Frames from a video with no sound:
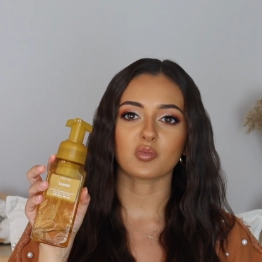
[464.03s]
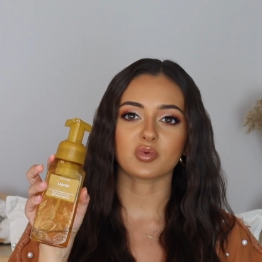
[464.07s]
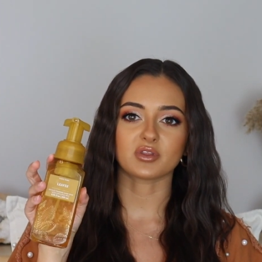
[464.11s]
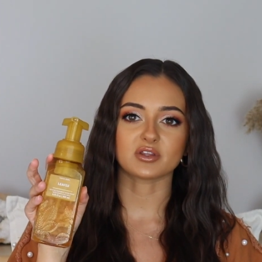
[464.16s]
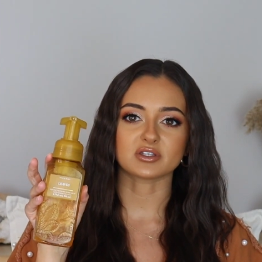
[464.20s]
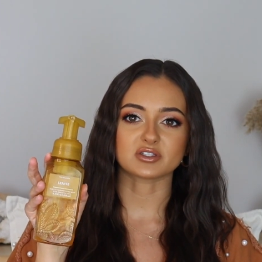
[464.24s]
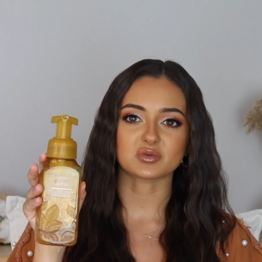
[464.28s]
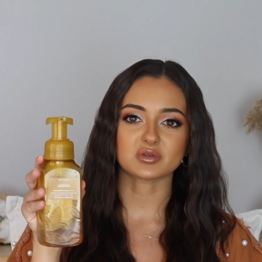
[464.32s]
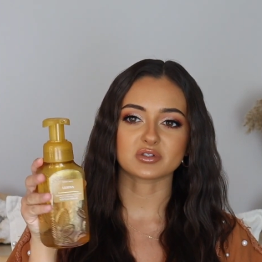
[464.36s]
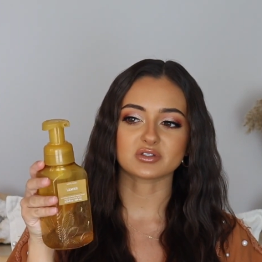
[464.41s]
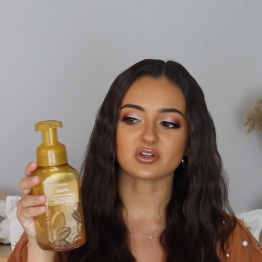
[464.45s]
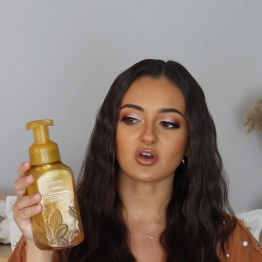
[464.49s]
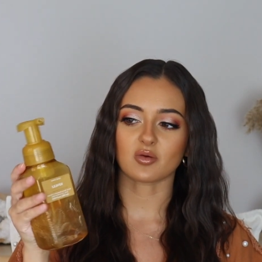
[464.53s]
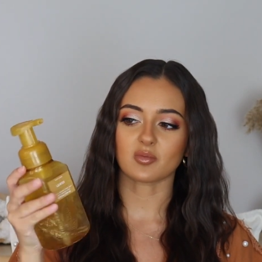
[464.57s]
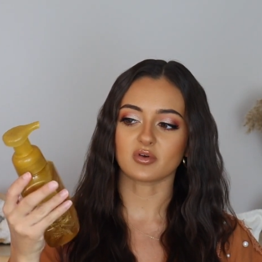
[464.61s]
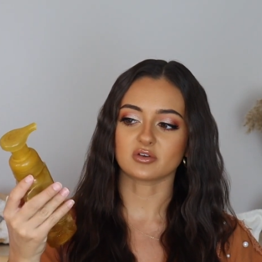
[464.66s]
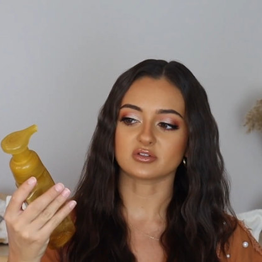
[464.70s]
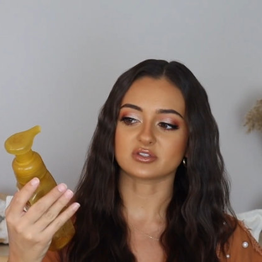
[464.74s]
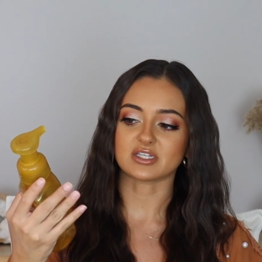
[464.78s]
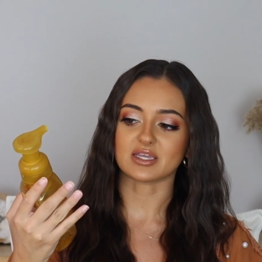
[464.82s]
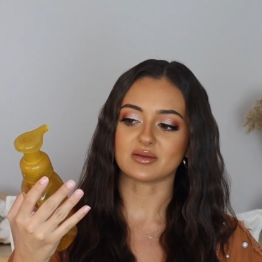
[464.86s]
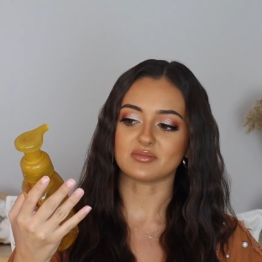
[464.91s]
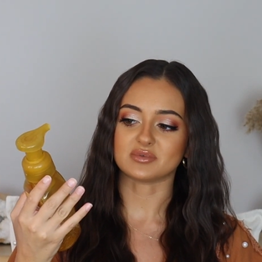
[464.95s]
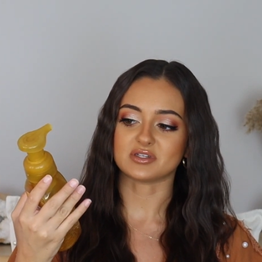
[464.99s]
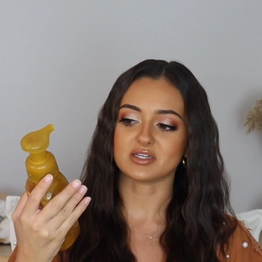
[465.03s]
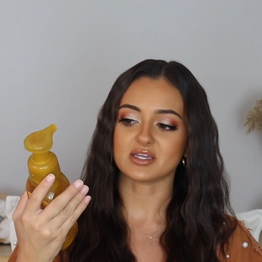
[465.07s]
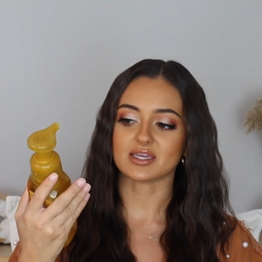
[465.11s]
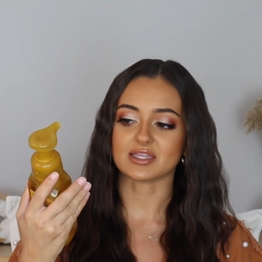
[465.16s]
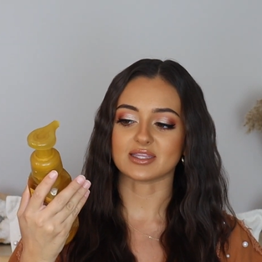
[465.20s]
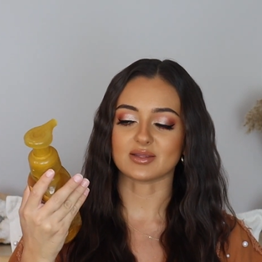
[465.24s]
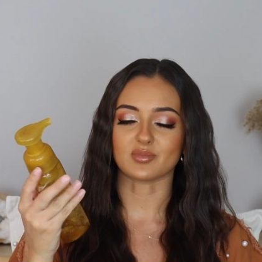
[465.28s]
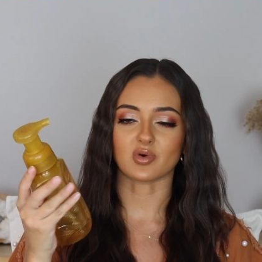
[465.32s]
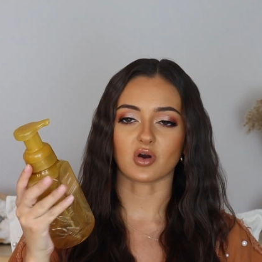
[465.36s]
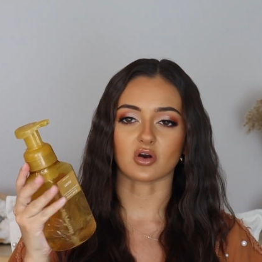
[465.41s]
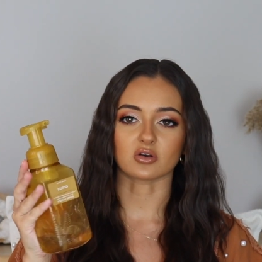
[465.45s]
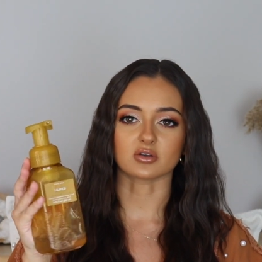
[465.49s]
This one's almost empty and
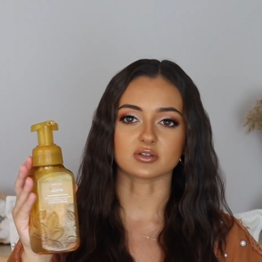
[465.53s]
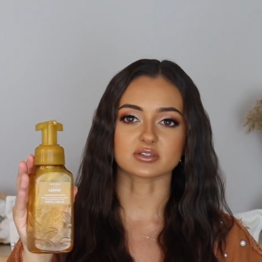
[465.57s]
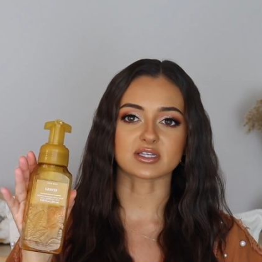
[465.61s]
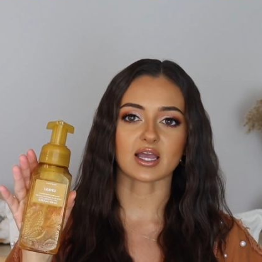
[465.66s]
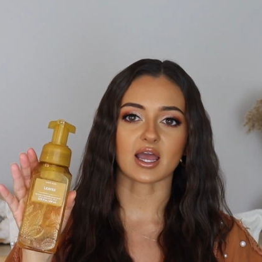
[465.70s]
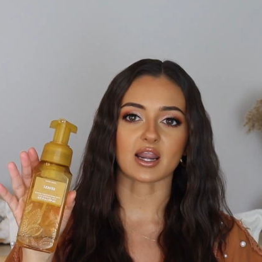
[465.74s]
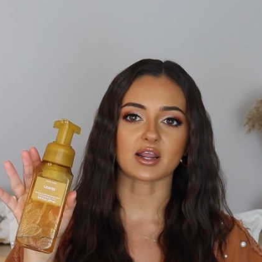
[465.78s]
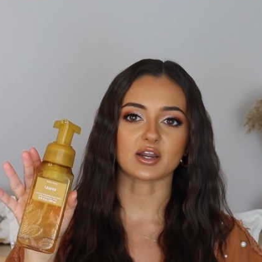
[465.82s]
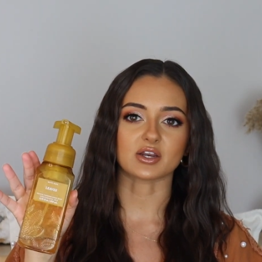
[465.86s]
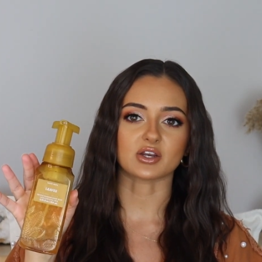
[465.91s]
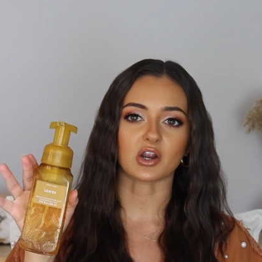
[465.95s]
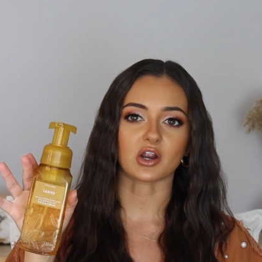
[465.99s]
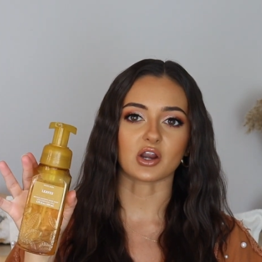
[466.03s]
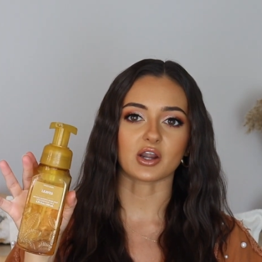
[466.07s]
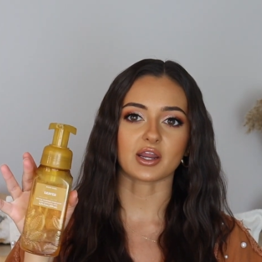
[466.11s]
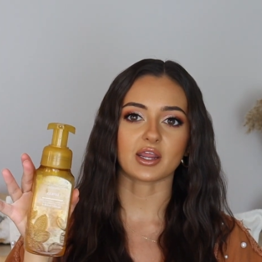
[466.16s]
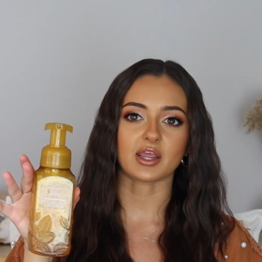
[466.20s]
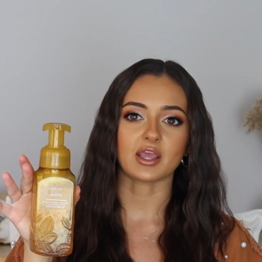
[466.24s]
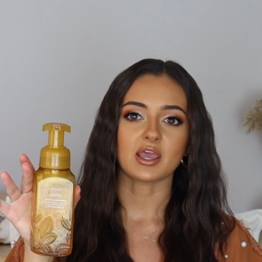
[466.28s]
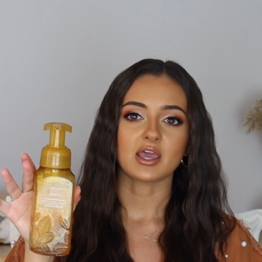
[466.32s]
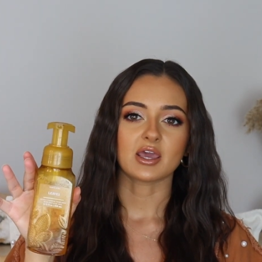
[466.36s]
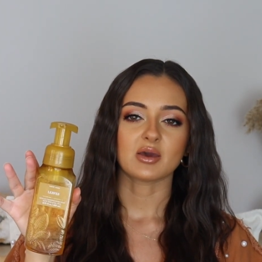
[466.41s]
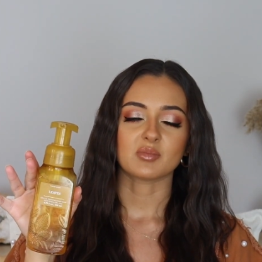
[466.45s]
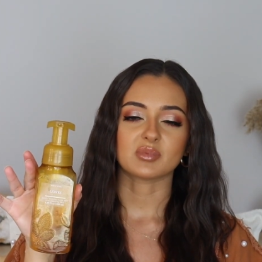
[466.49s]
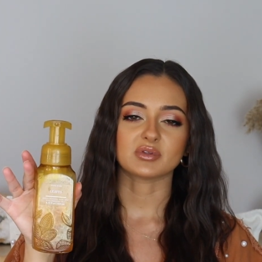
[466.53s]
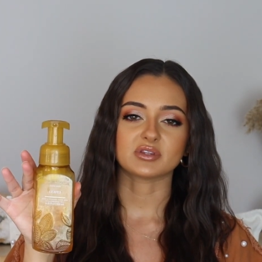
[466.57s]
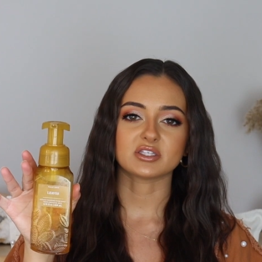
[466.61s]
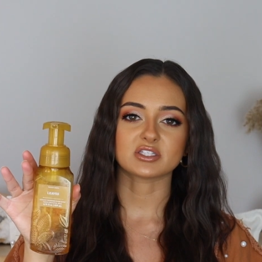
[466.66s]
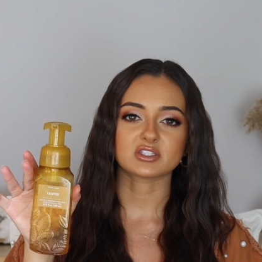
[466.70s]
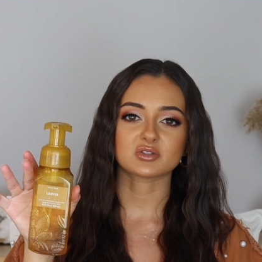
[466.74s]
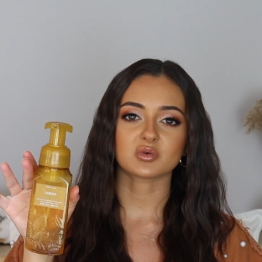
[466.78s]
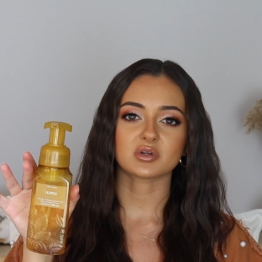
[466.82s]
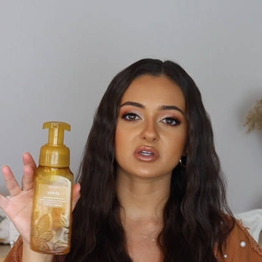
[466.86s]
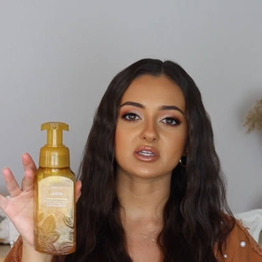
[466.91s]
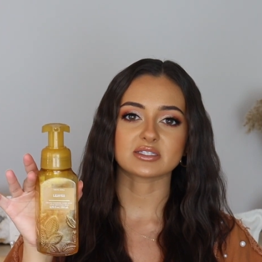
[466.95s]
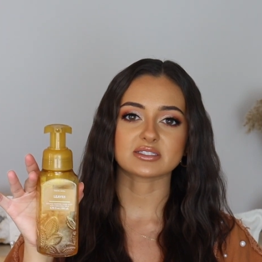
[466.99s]
the bottle's kind of dirty, but
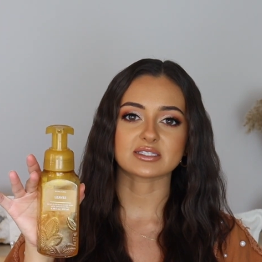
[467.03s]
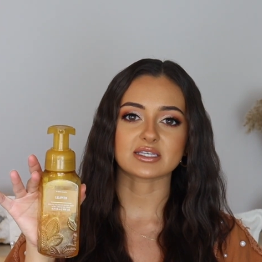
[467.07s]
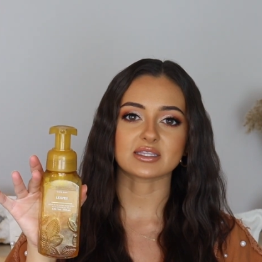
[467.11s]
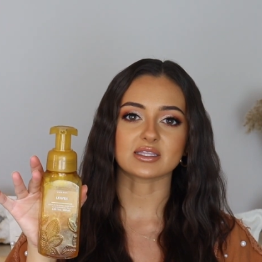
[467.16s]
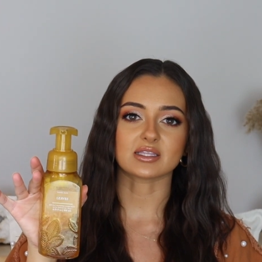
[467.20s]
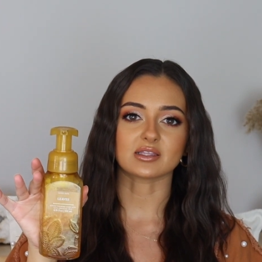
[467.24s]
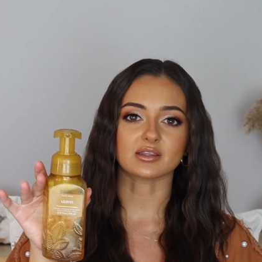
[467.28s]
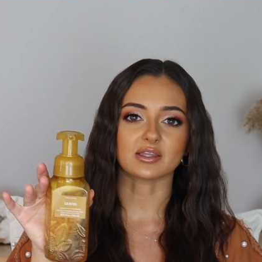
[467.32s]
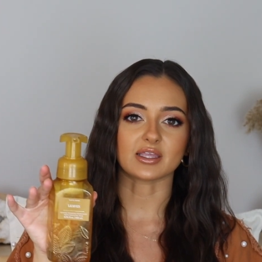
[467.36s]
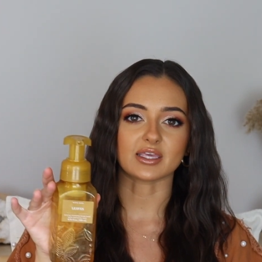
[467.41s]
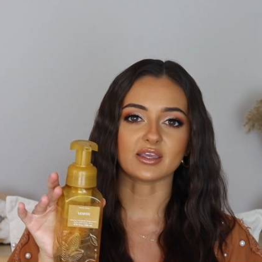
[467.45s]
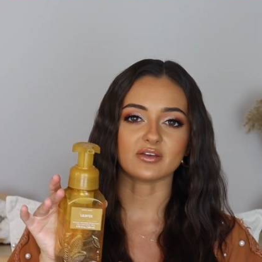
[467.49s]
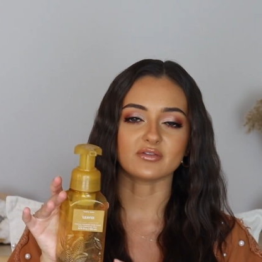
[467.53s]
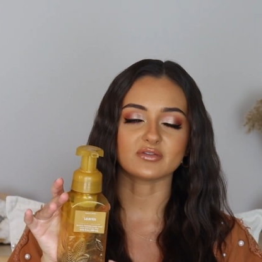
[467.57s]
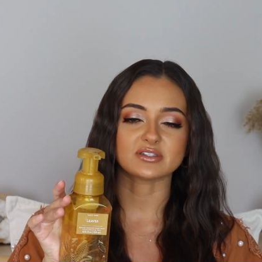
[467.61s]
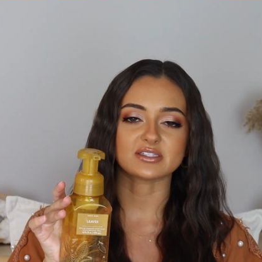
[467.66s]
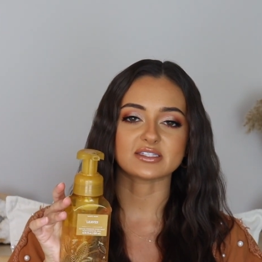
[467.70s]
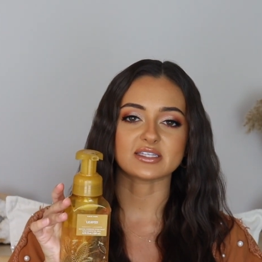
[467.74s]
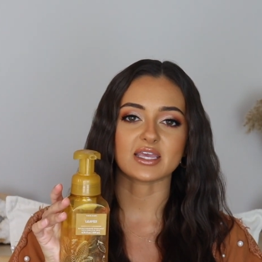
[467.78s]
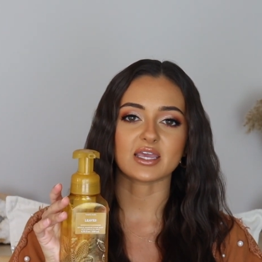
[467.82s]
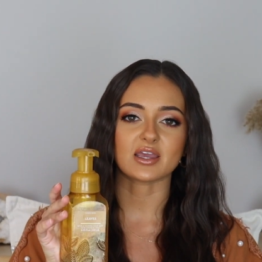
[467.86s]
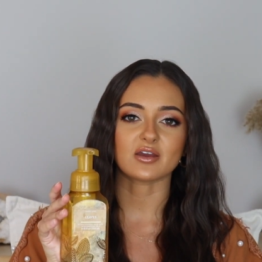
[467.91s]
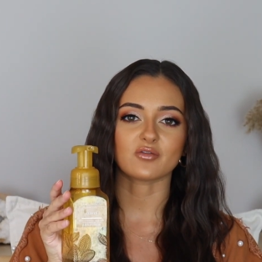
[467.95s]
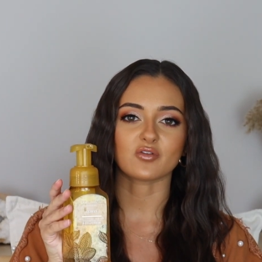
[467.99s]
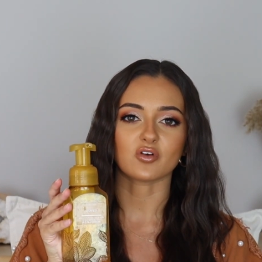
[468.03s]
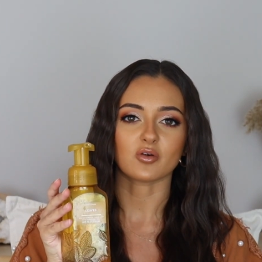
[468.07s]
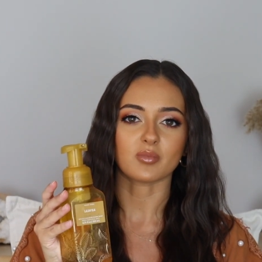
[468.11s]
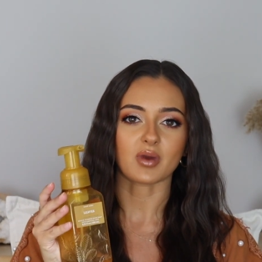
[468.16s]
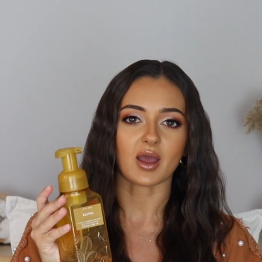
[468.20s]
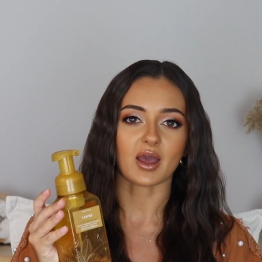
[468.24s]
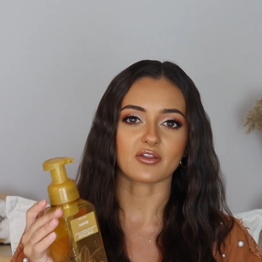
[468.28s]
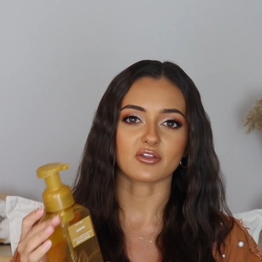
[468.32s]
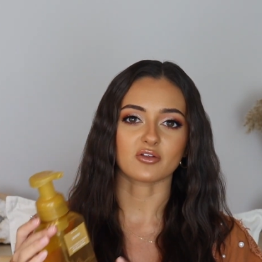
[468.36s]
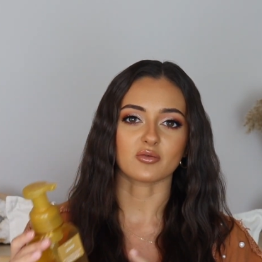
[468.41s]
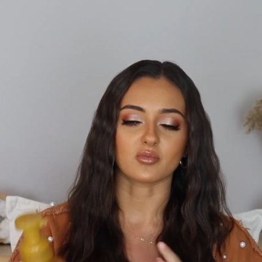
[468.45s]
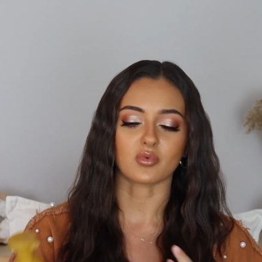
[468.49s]
this one is in the Leaves scent from
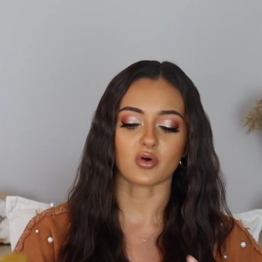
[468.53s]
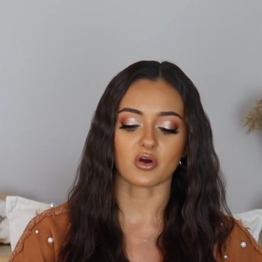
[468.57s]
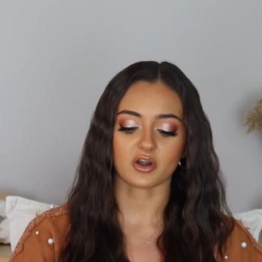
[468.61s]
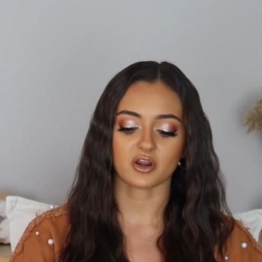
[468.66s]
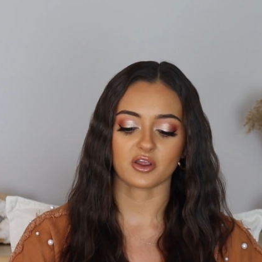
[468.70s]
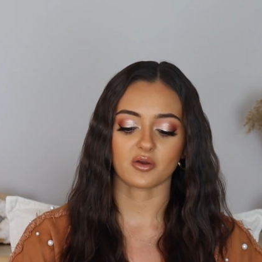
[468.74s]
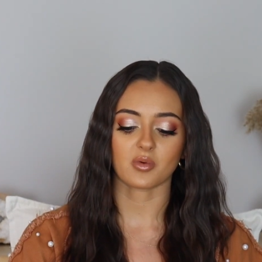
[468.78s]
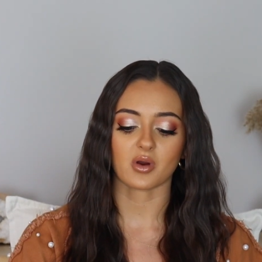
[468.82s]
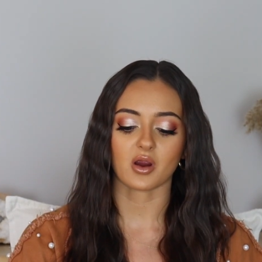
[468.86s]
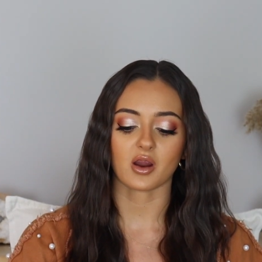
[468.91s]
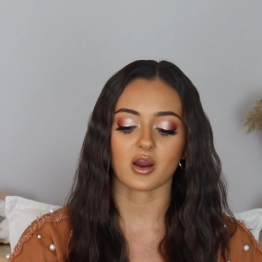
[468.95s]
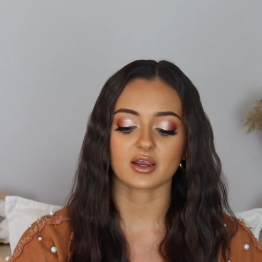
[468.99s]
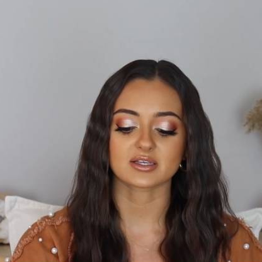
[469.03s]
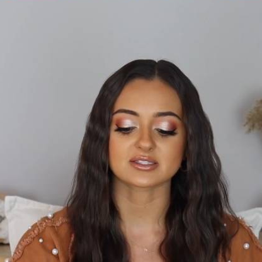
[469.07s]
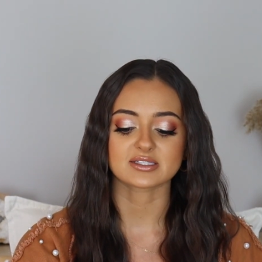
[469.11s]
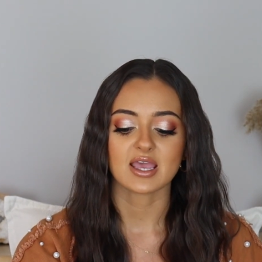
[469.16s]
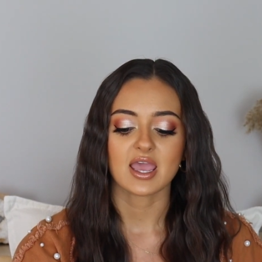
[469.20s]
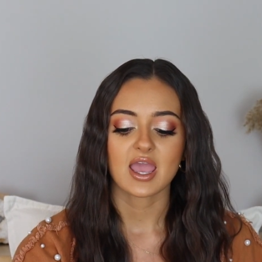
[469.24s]
Bath & Body Works.